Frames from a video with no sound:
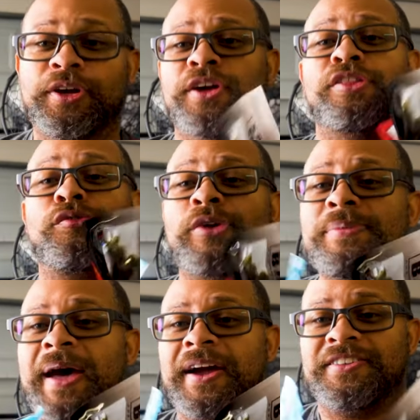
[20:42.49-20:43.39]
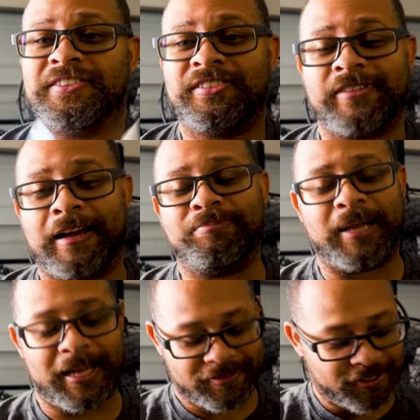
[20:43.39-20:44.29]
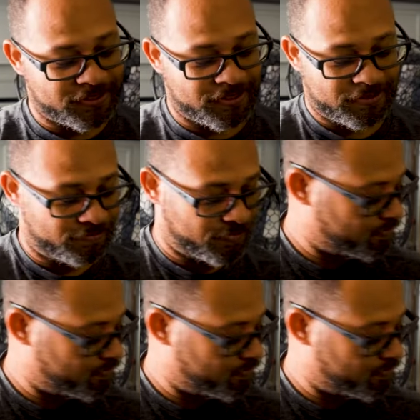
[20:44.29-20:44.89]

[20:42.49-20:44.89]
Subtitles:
three packages of soft plastics.